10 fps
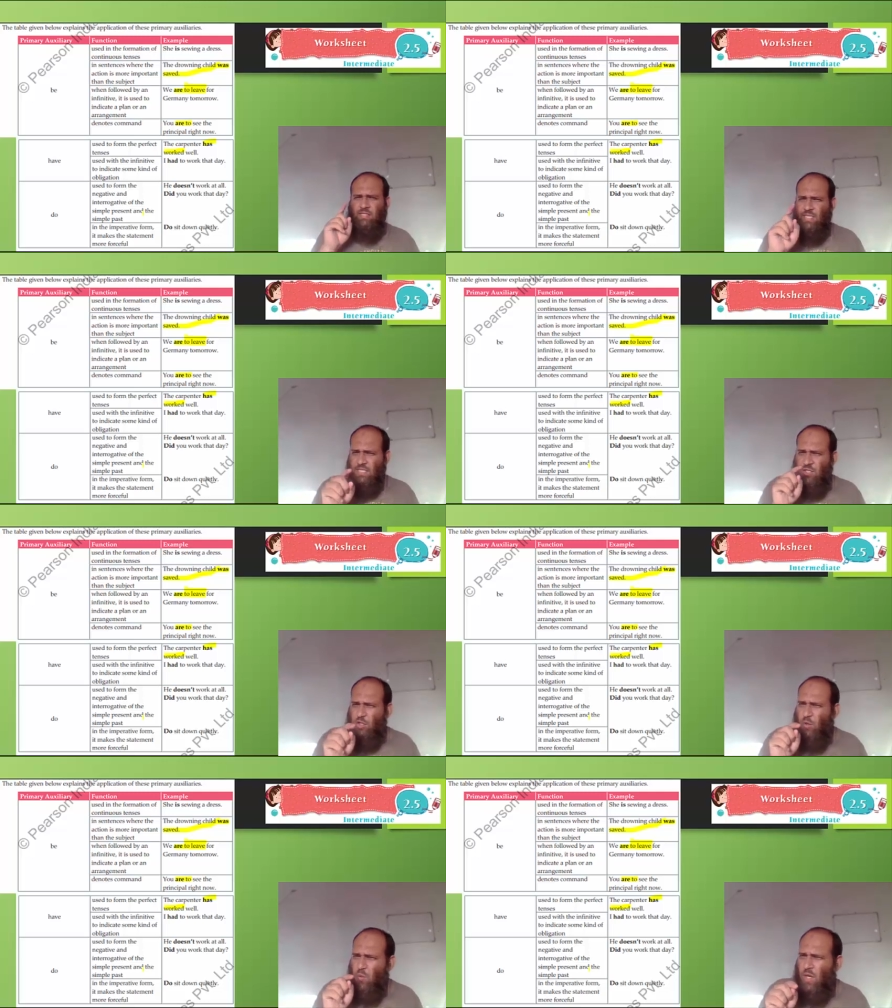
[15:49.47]
Did
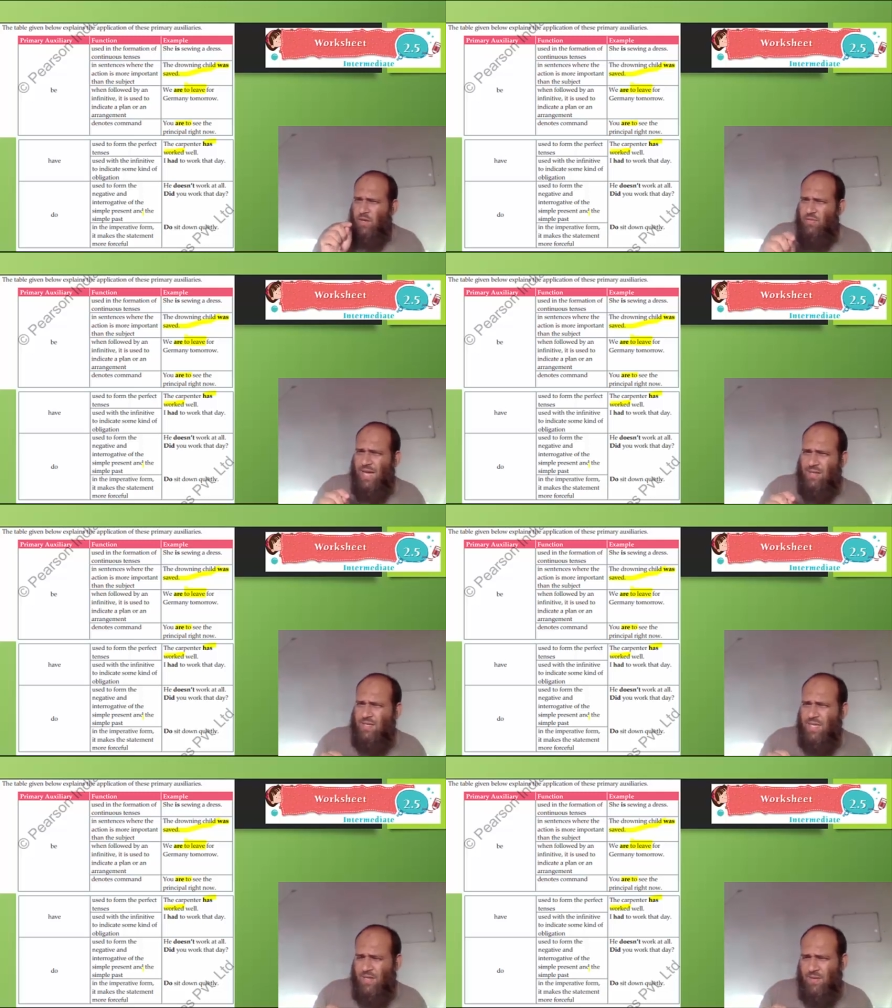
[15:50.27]
you work that
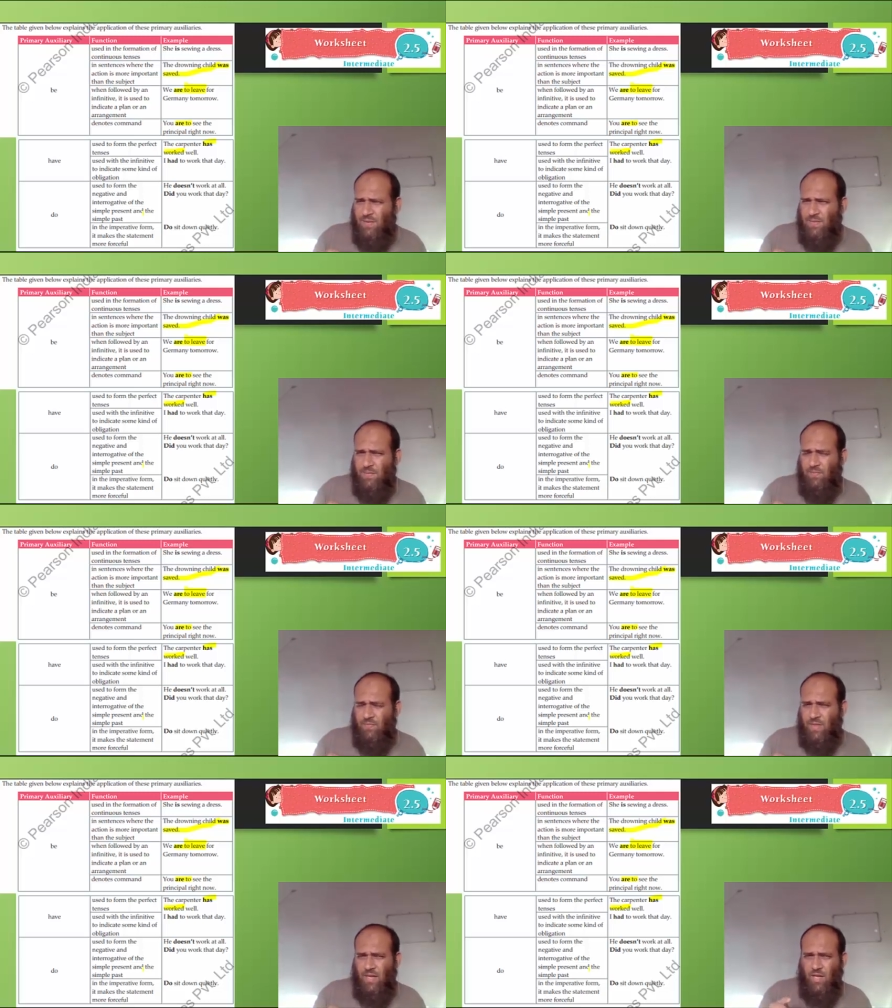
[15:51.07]
day?
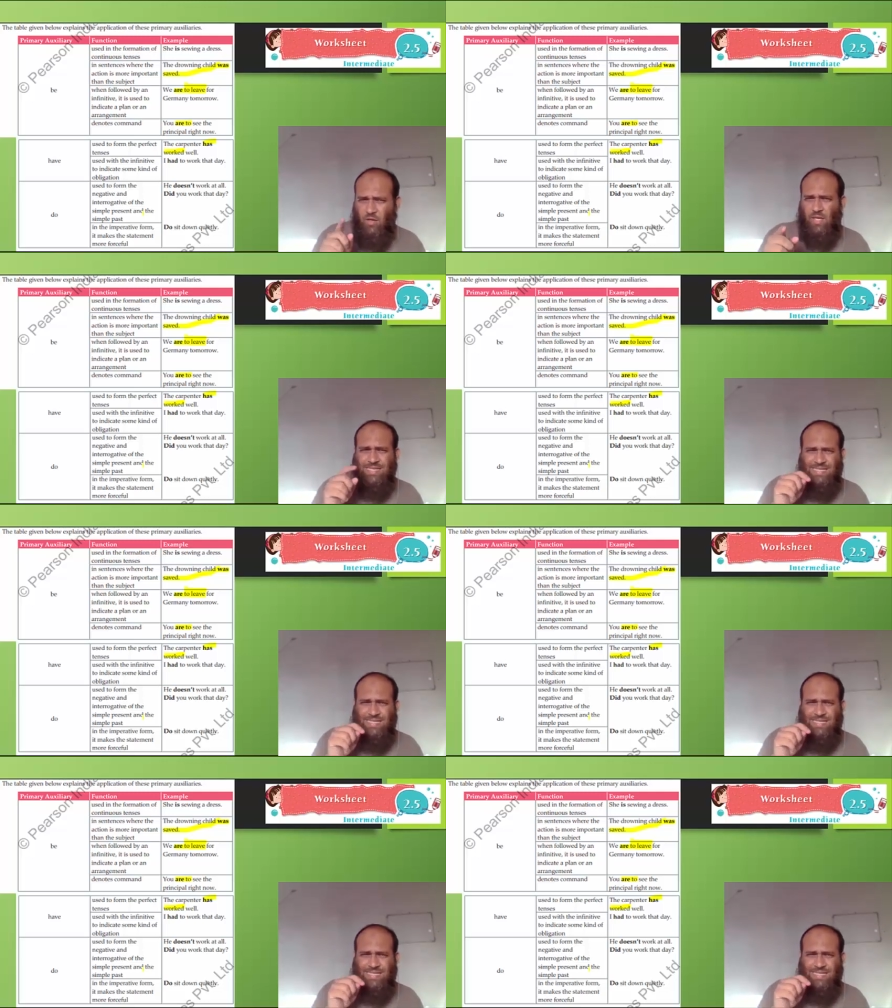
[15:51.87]
Now here